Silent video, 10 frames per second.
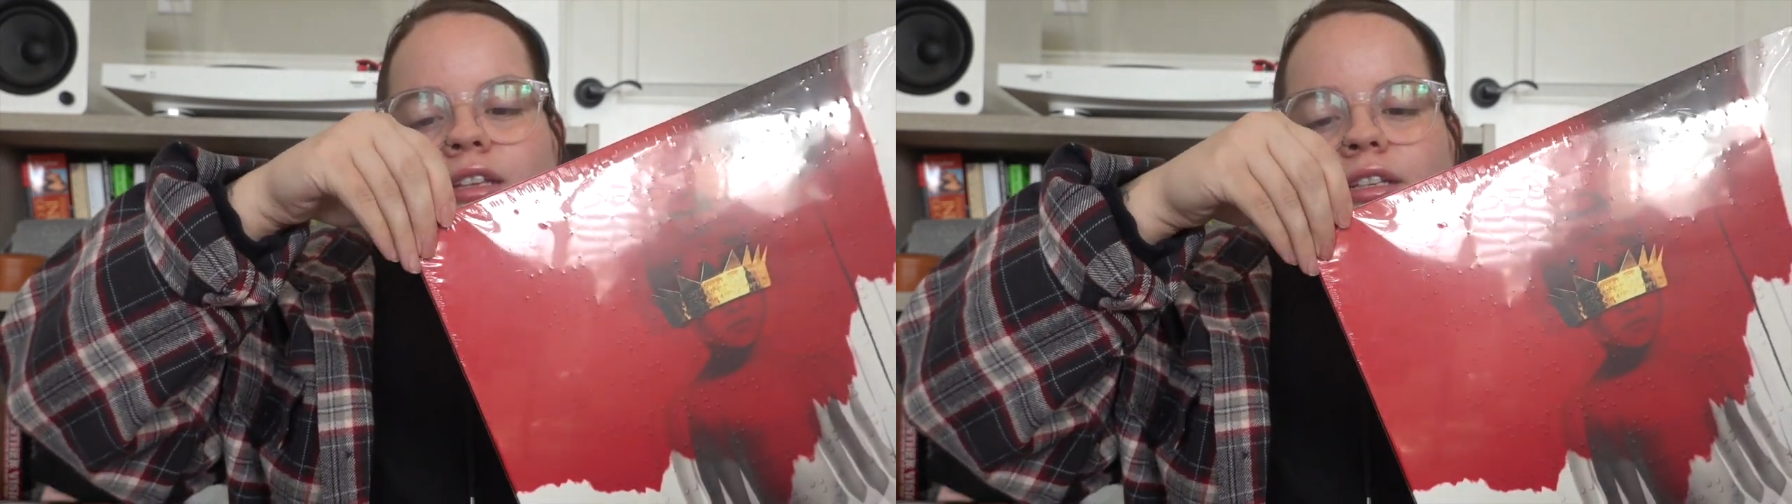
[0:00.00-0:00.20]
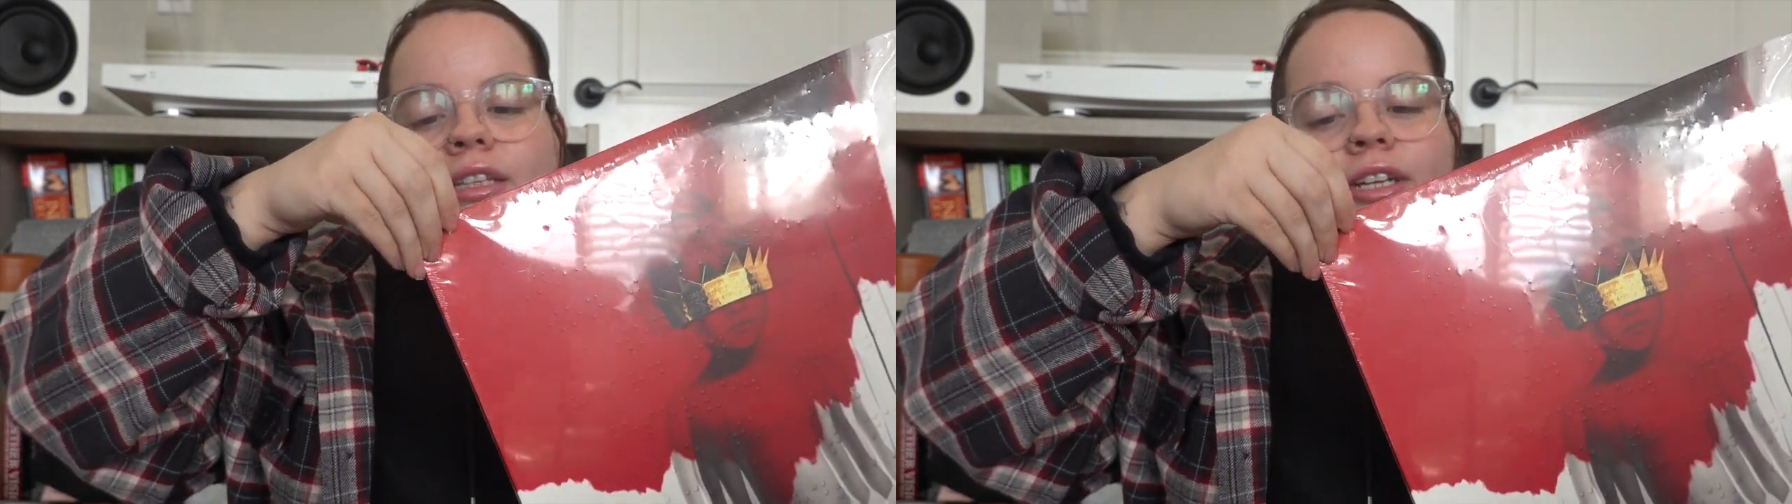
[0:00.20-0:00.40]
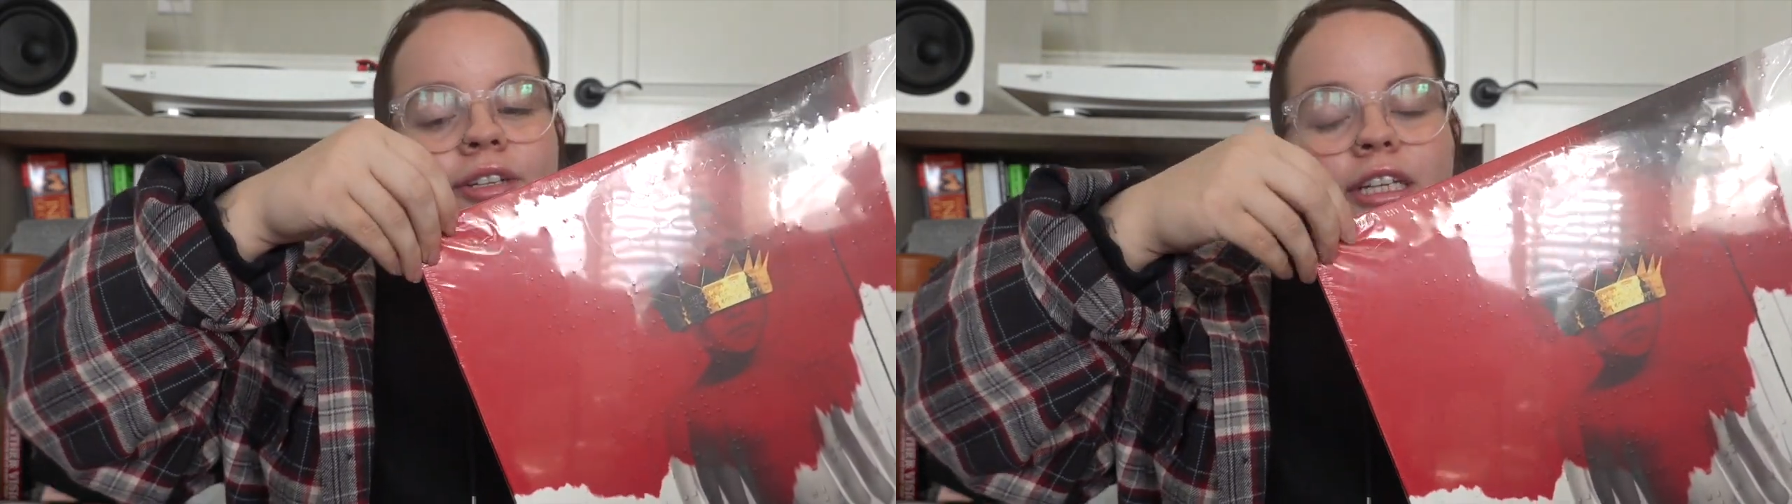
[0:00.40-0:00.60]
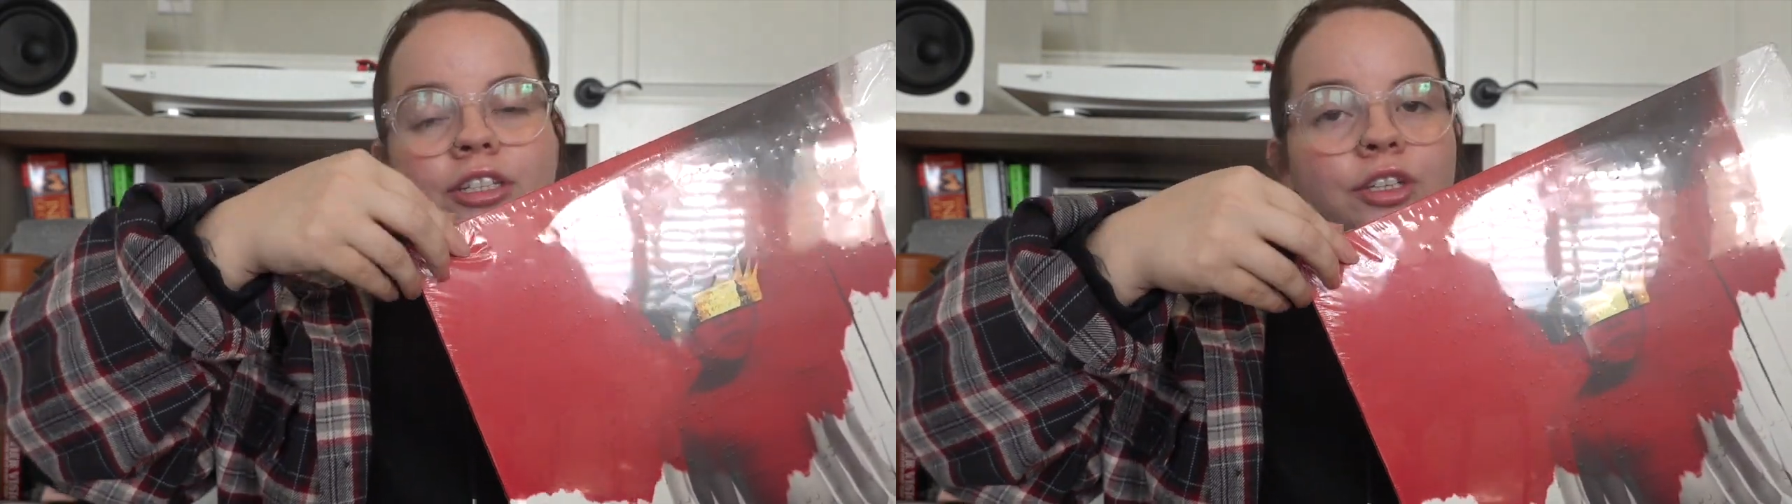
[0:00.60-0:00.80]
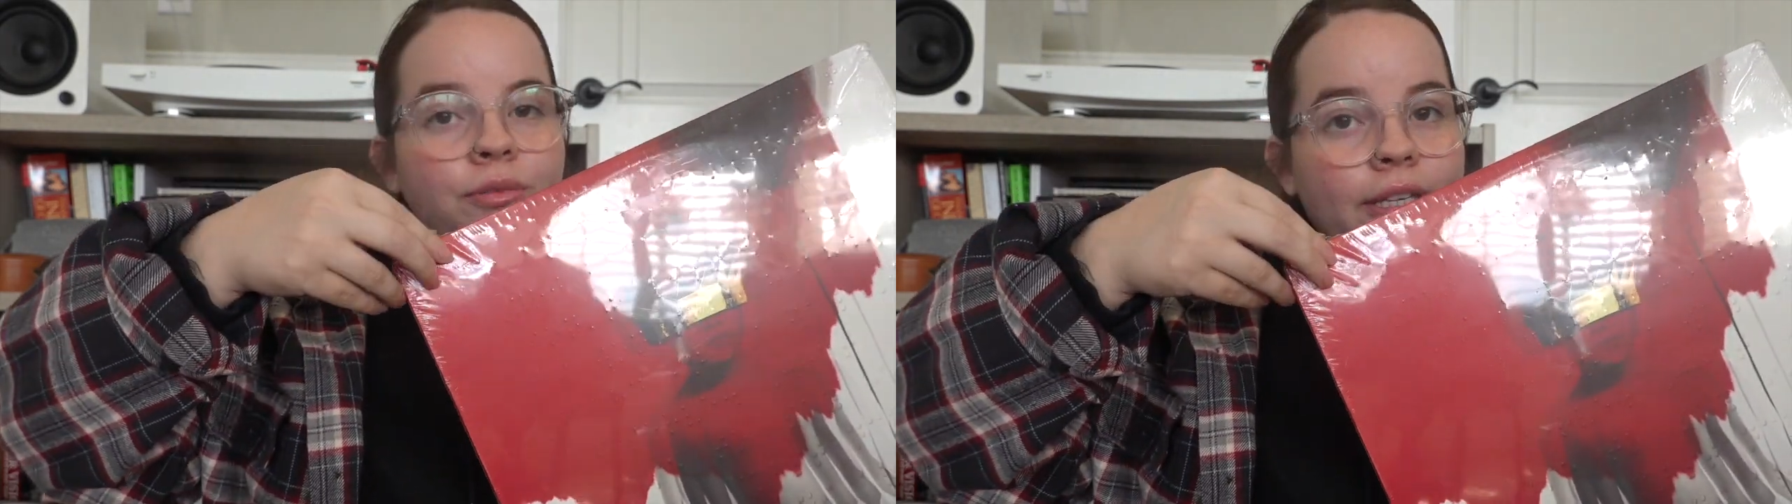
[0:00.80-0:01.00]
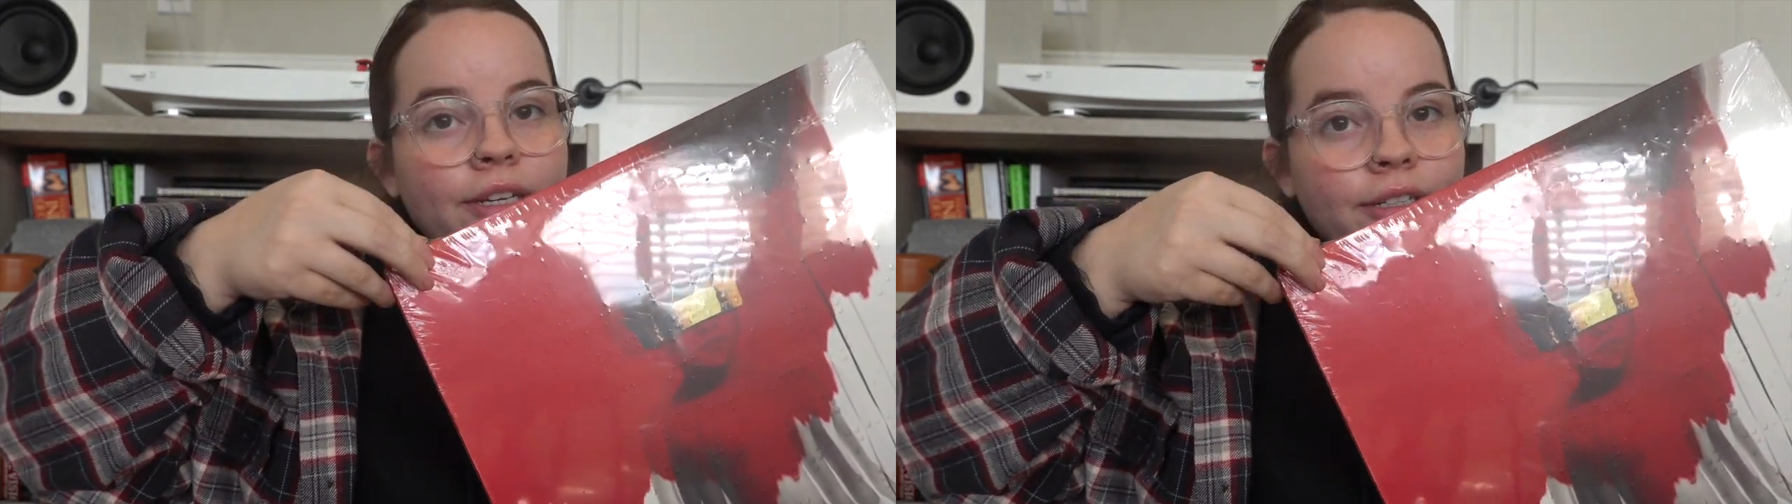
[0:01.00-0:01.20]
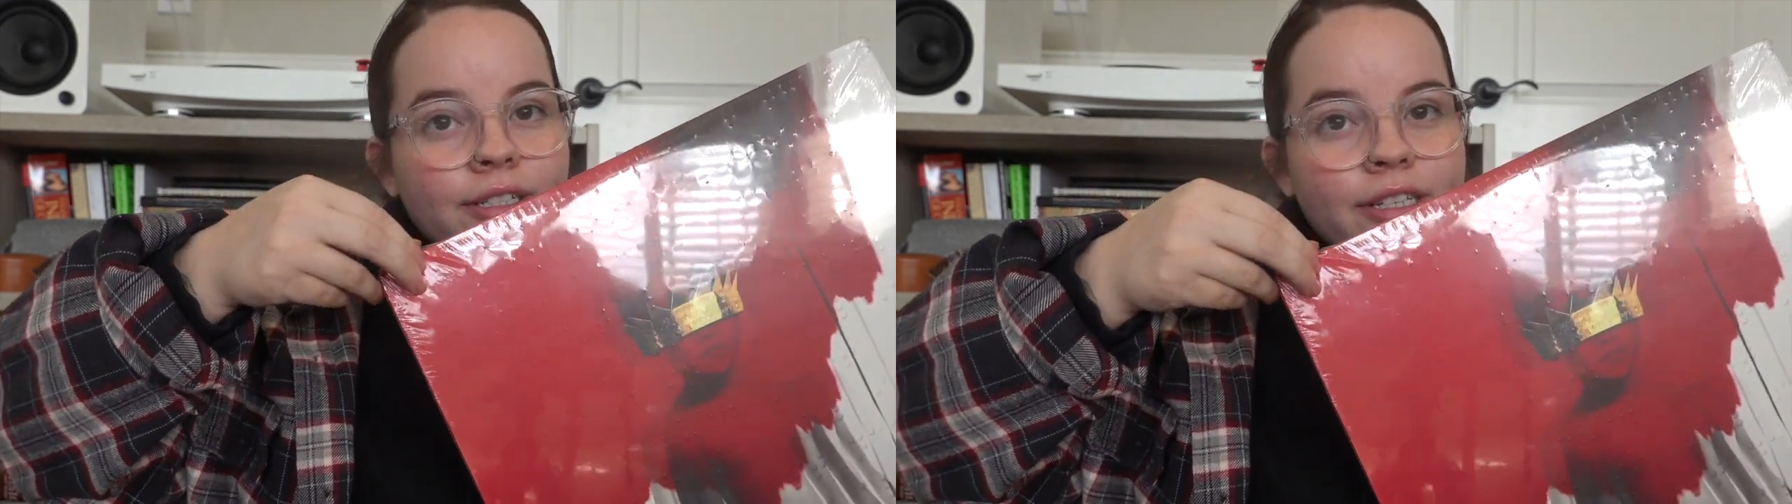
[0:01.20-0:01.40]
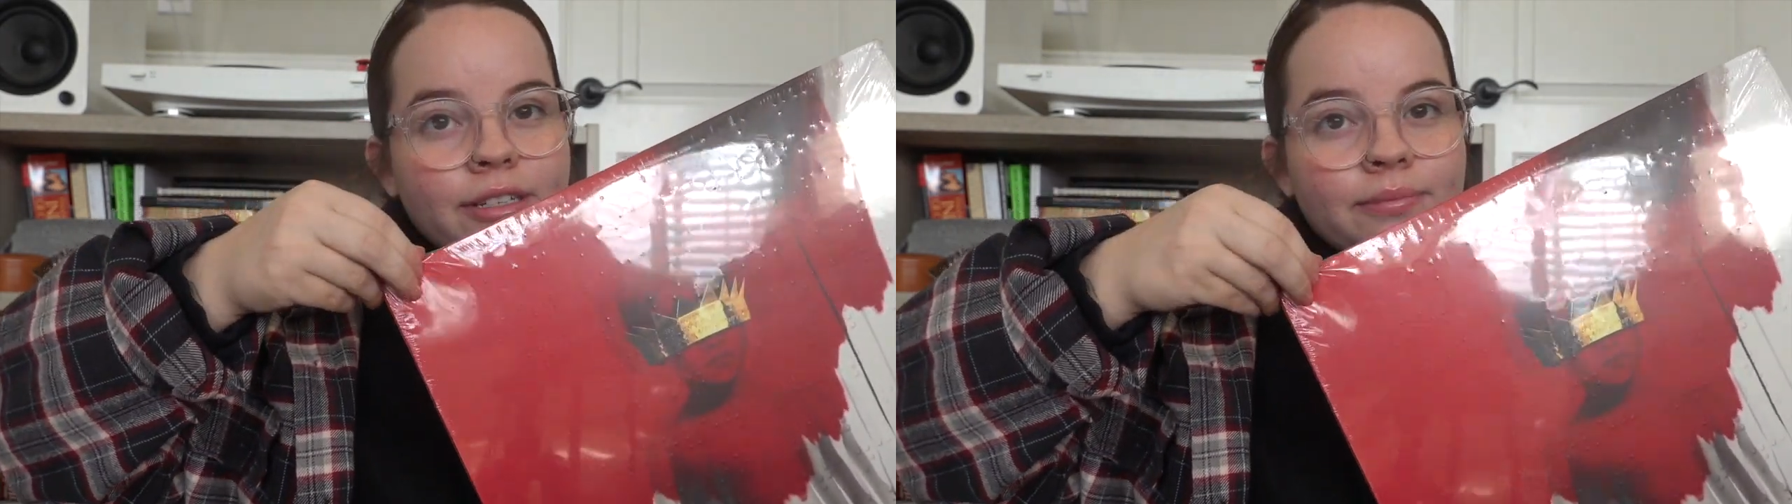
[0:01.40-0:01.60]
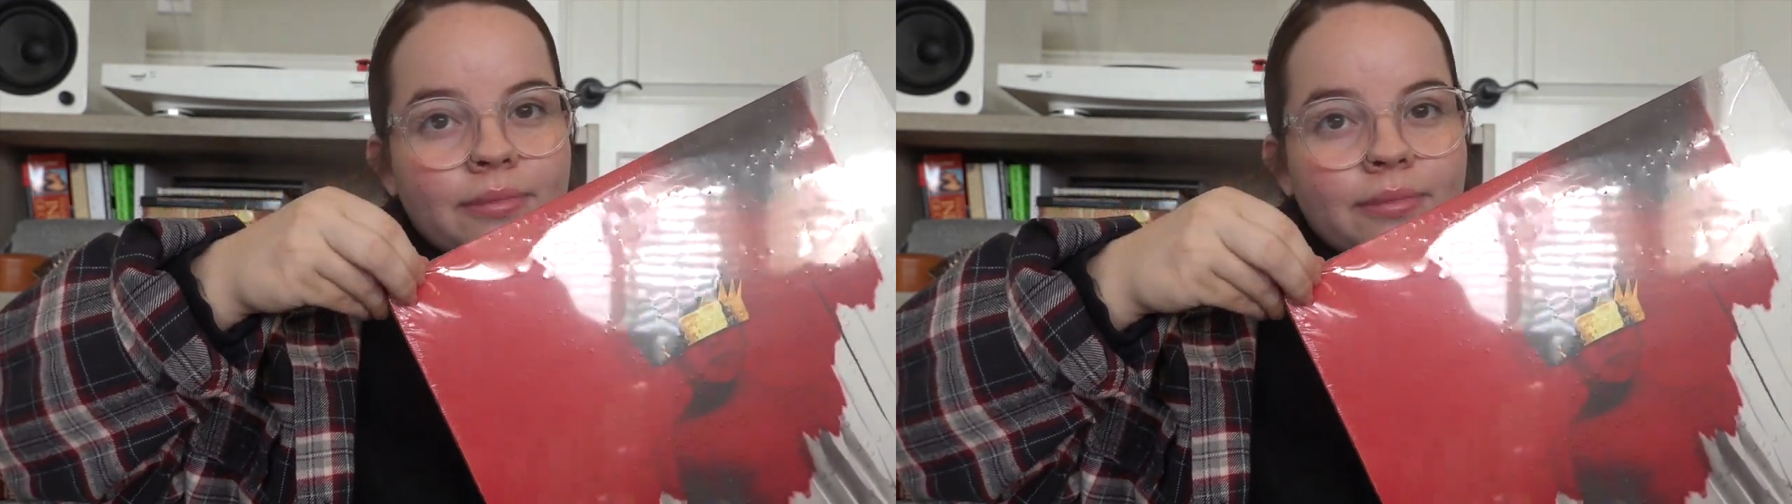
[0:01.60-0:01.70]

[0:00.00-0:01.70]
literally 2 years